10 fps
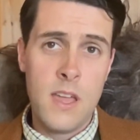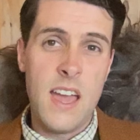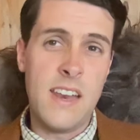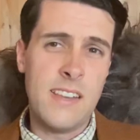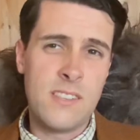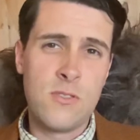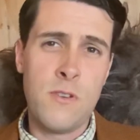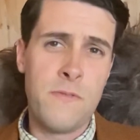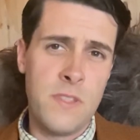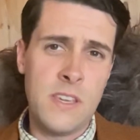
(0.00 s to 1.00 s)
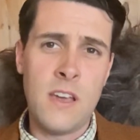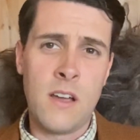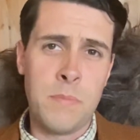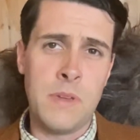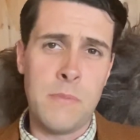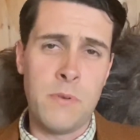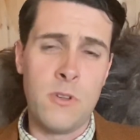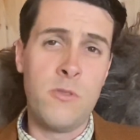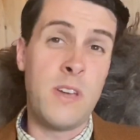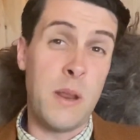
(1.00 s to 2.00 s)
and it is good for the young people
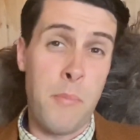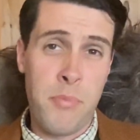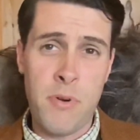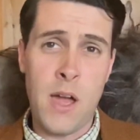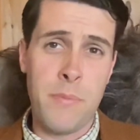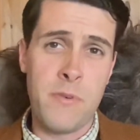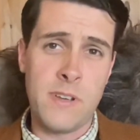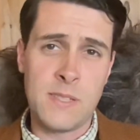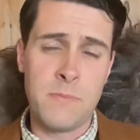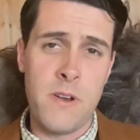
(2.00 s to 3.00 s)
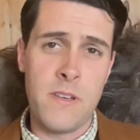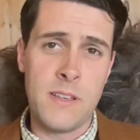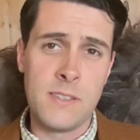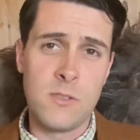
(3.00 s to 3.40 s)
who get a proper experience,